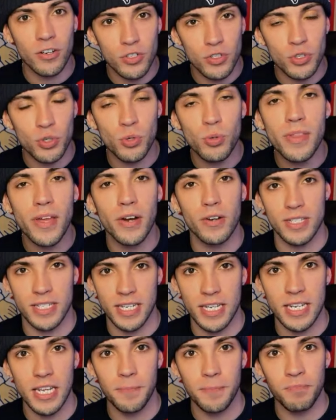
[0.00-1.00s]
to their
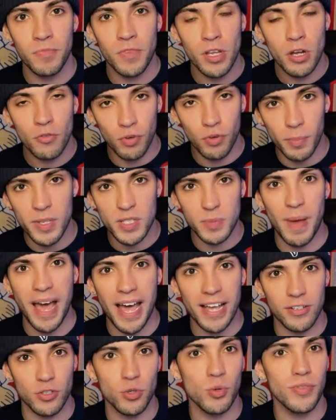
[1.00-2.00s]
team from this
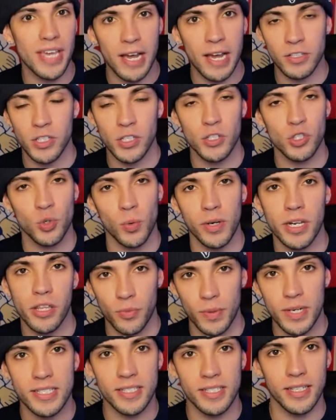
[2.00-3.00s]
past
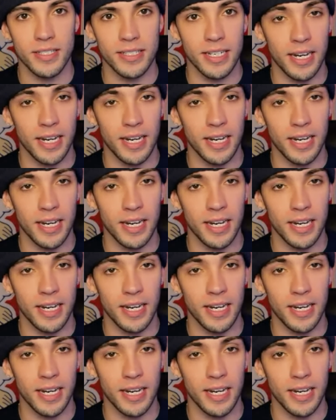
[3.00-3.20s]
2023 season.